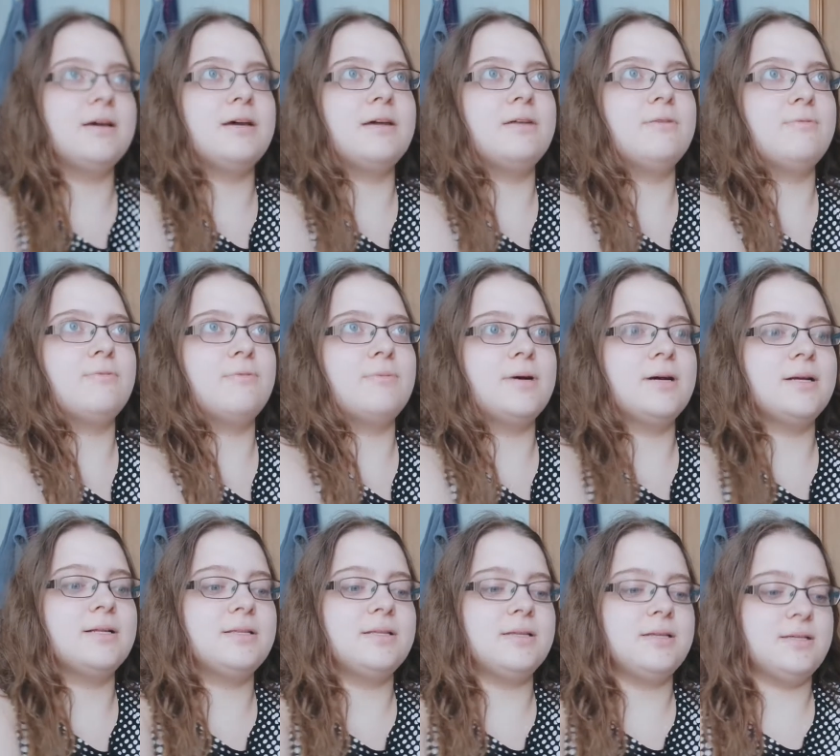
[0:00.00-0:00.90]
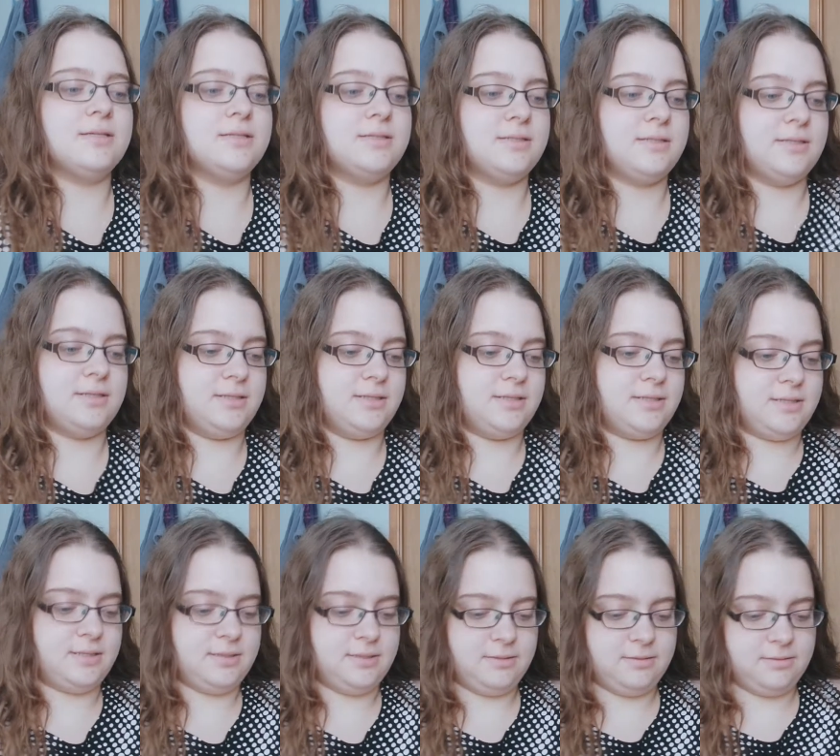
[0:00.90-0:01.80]
And what is
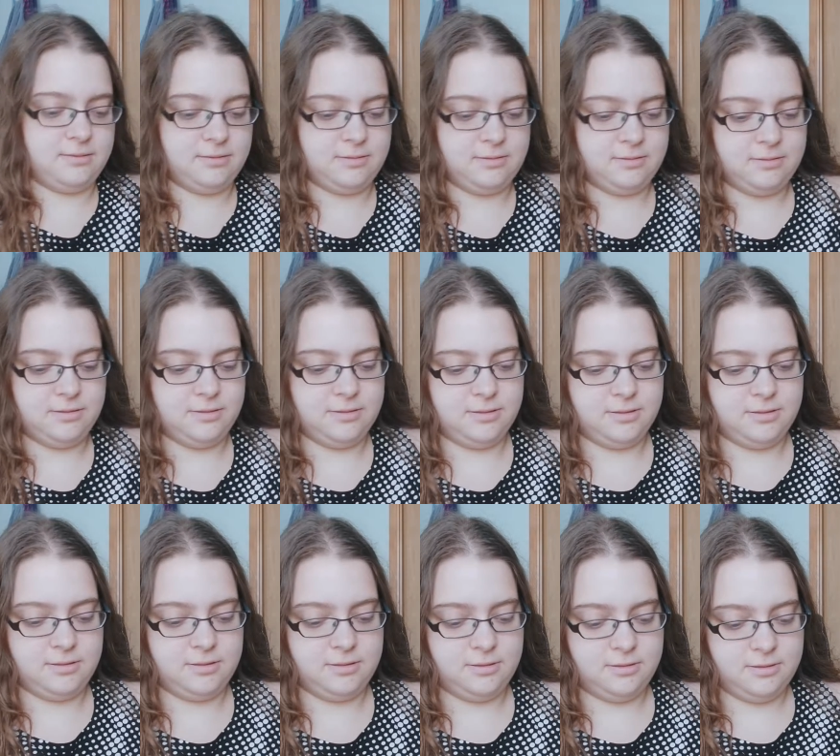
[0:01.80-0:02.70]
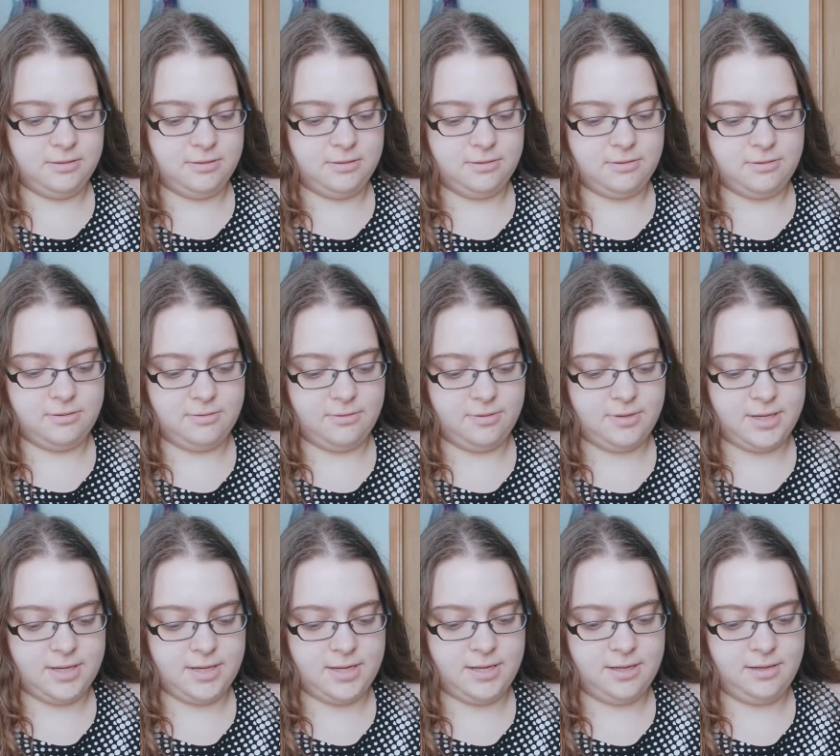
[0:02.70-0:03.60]
this?
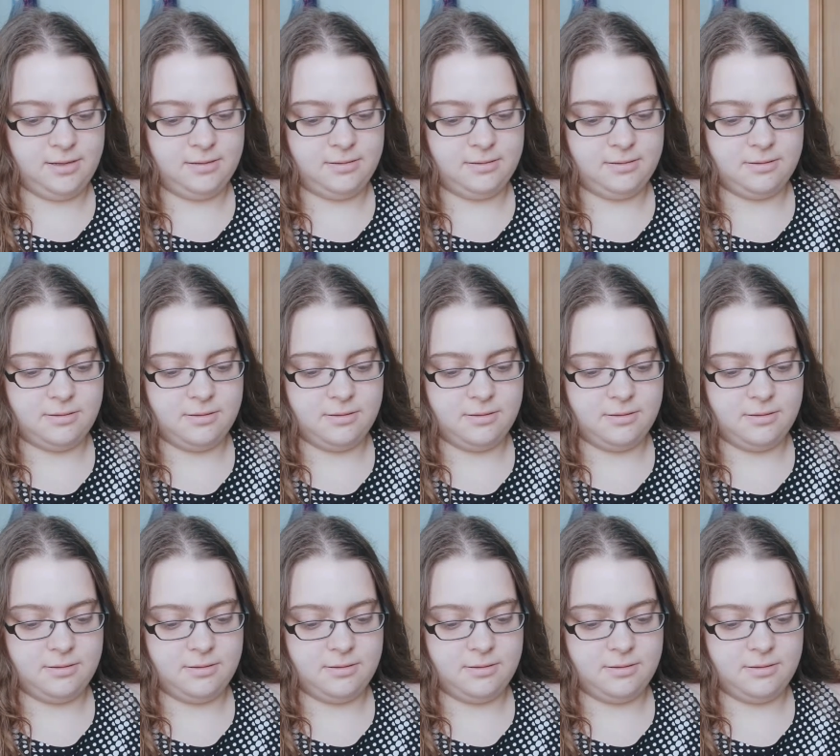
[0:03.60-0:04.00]
Okay.